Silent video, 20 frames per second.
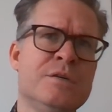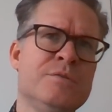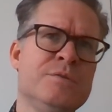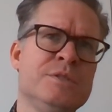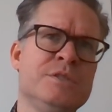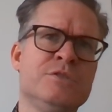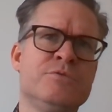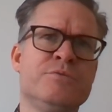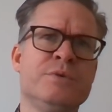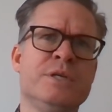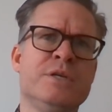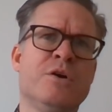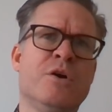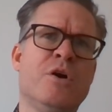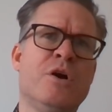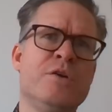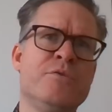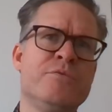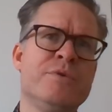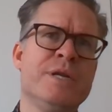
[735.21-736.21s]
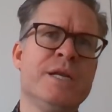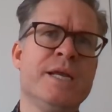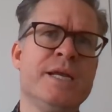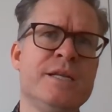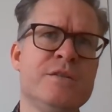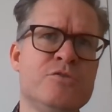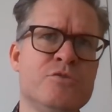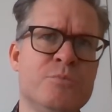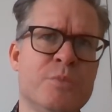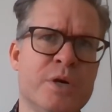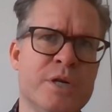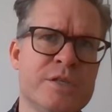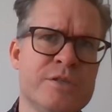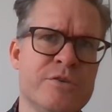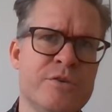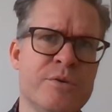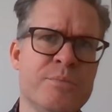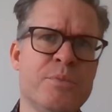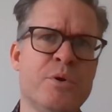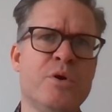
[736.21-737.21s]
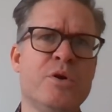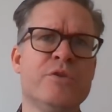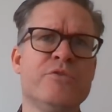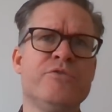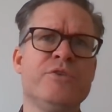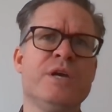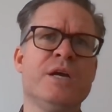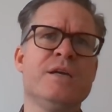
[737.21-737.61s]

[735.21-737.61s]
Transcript: which is really unrelated to monetary policy.